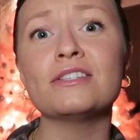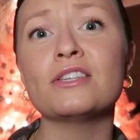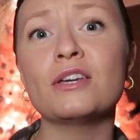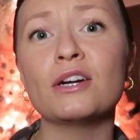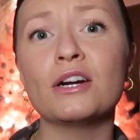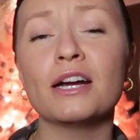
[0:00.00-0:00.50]

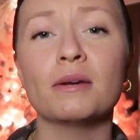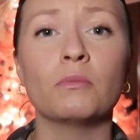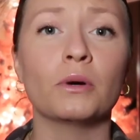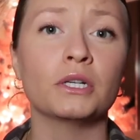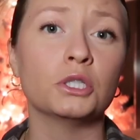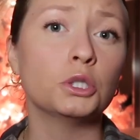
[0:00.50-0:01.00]
easier and
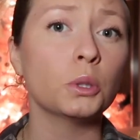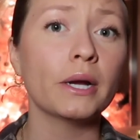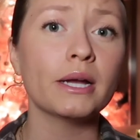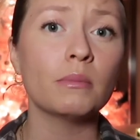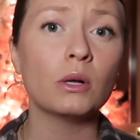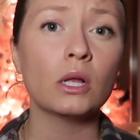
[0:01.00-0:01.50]
more
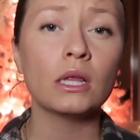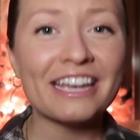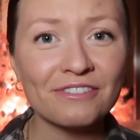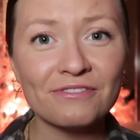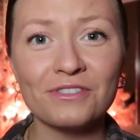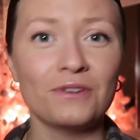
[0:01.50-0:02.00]
enjoyable.
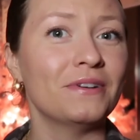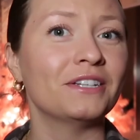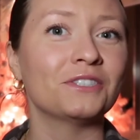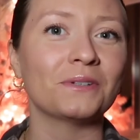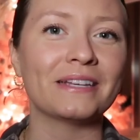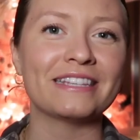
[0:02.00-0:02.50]
If you
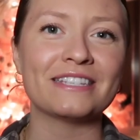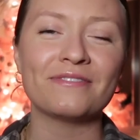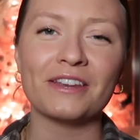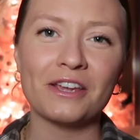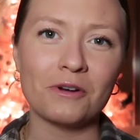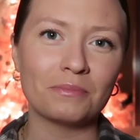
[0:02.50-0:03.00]
enjoyed this
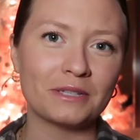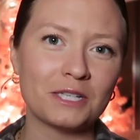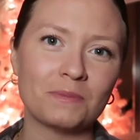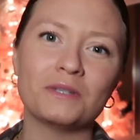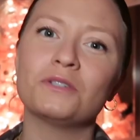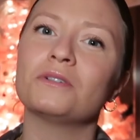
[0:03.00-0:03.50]
video,
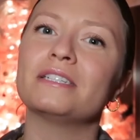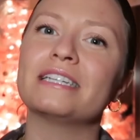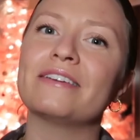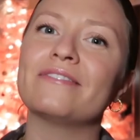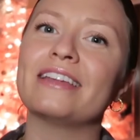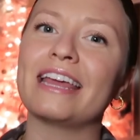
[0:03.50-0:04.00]
please be sure to
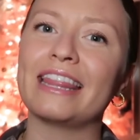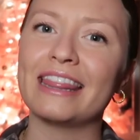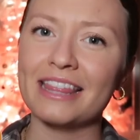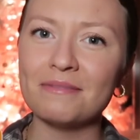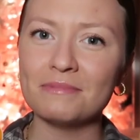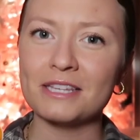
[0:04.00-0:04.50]
give it a
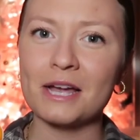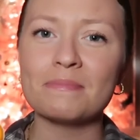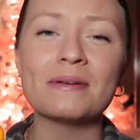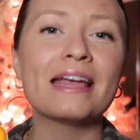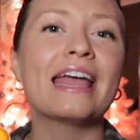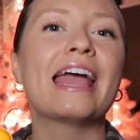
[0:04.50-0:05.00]
thumbs
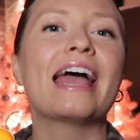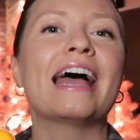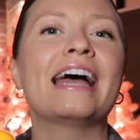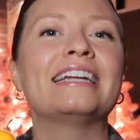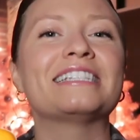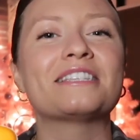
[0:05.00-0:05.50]
up
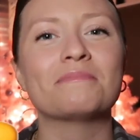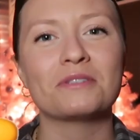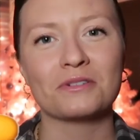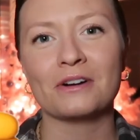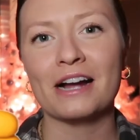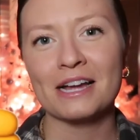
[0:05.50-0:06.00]
and
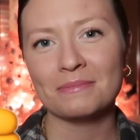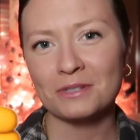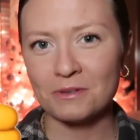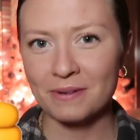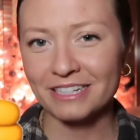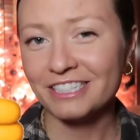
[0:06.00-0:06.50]
subscribe
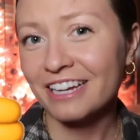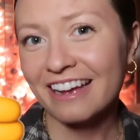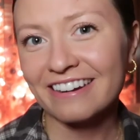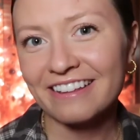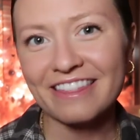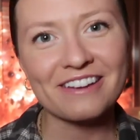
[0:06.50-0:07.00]
to my
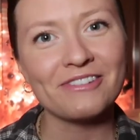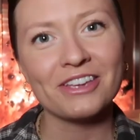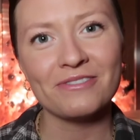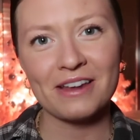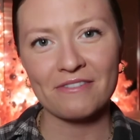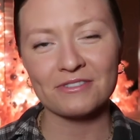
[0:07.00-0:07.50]
channel. That way
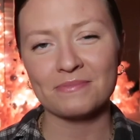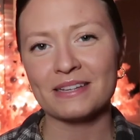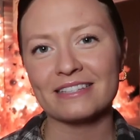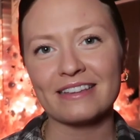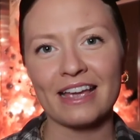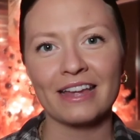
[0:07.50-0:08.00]
you never
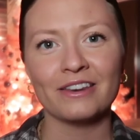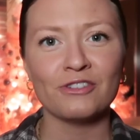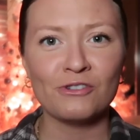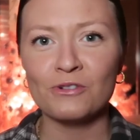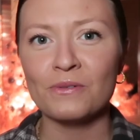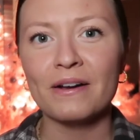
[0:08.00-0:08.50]
miss a
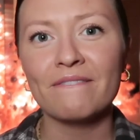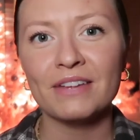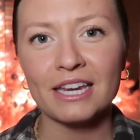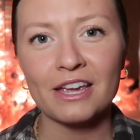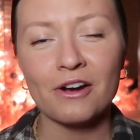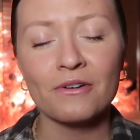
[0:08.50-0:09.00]
new
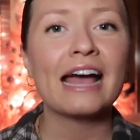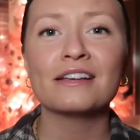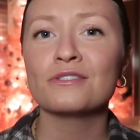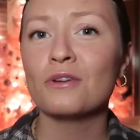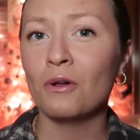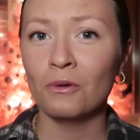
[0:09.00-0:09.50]
video.
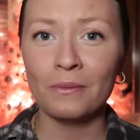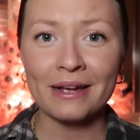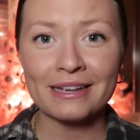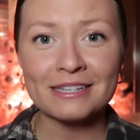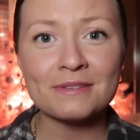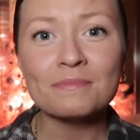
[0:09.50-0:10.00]
As
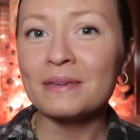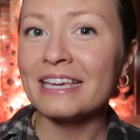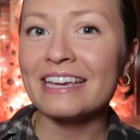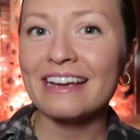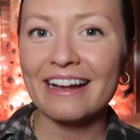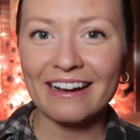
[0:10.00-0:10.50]
always,
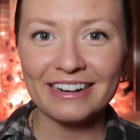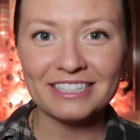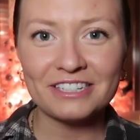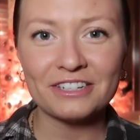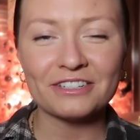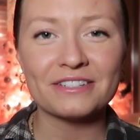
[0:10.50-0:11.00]
be kind
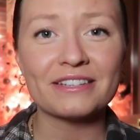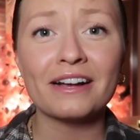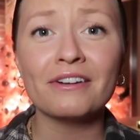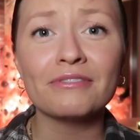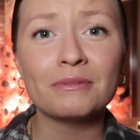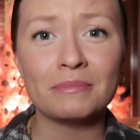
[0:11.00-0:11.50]
to
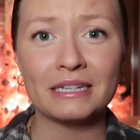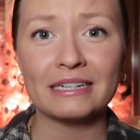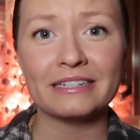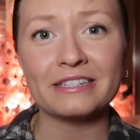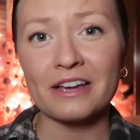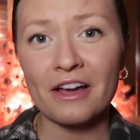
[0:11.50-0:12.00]
yourself and be
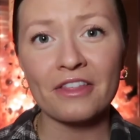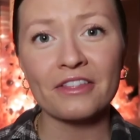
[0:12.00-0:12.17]
kind to